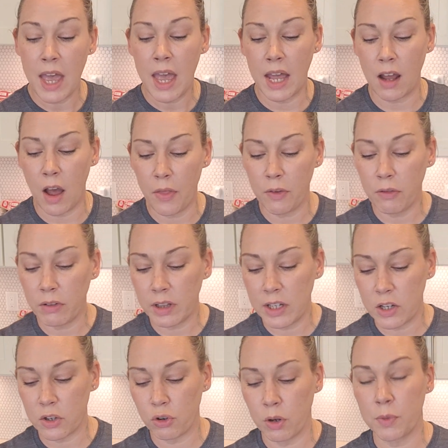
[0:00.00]
and other
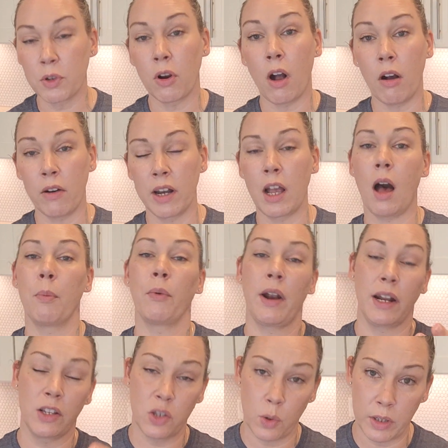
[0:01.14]
religious groups are already
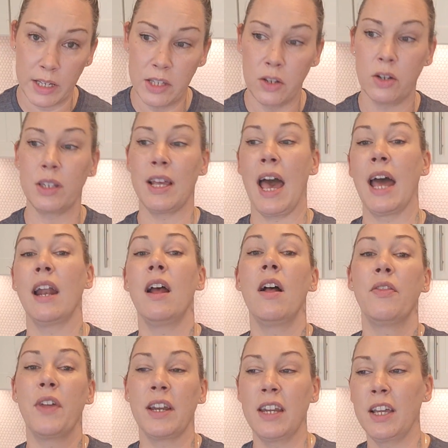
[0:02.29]
operating. So at least there's that.
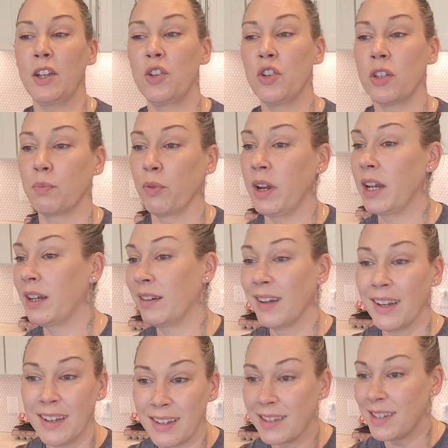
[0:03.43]
They didn't just bring
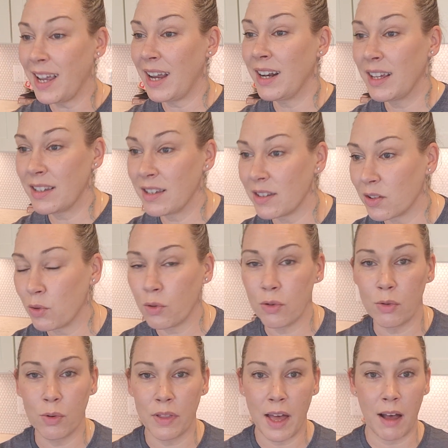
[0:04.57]
Satan into the
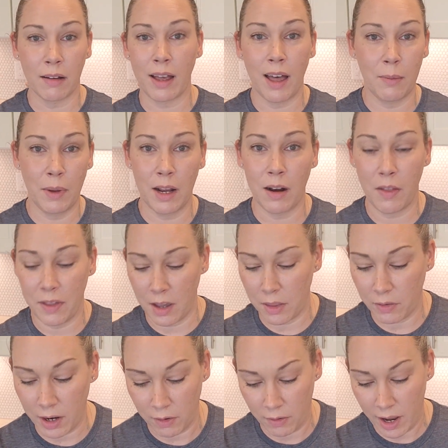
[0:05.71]
school without God being on the
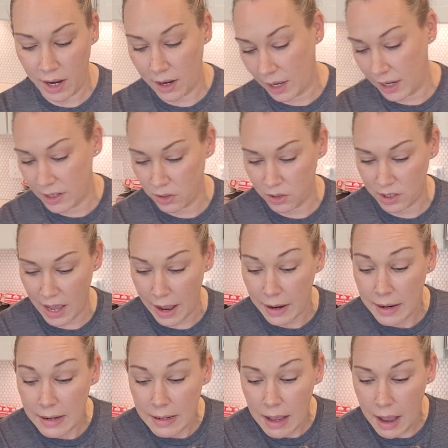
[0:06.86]
other end, right? I guess there's
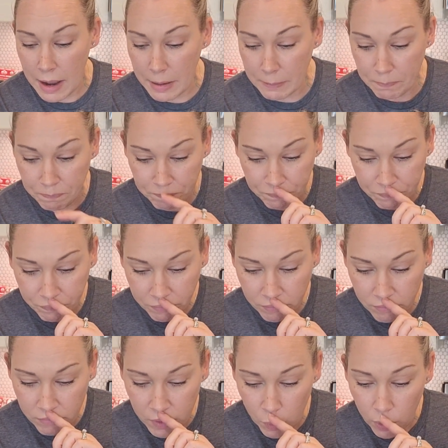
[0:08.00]
that. Um,
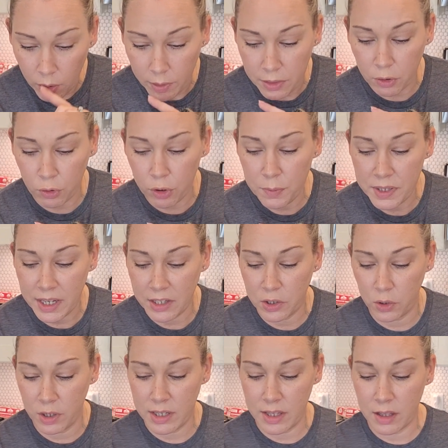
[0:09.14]
where the group said
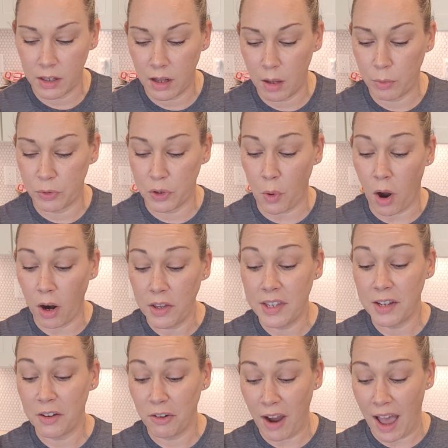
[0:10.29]
students in the club will do arts
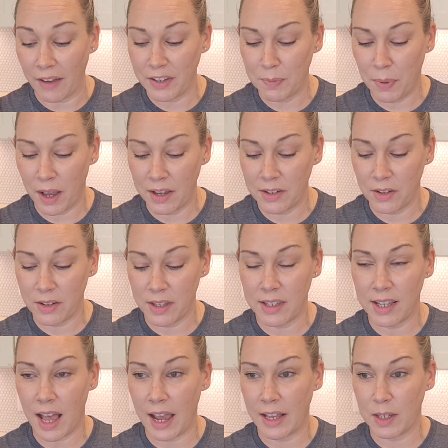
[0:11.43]
and crafts, puzzles, and
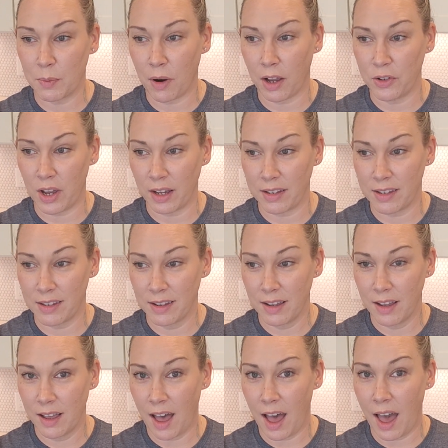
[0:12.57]
science projects.
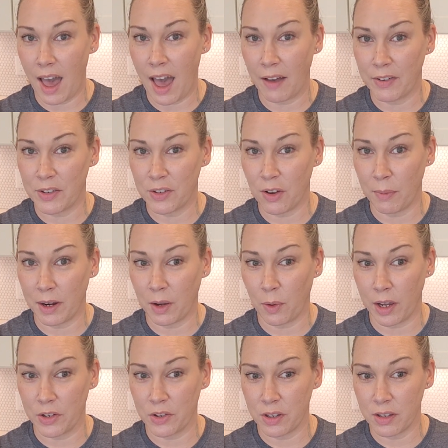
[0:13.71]
I have so many
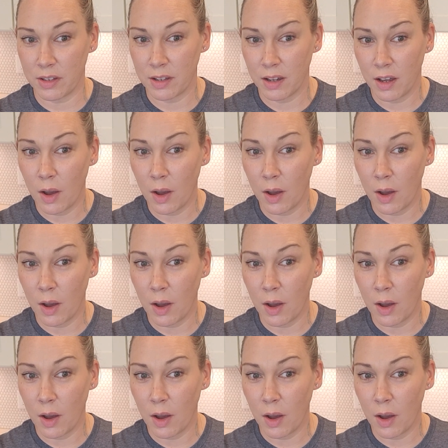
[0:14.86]
questions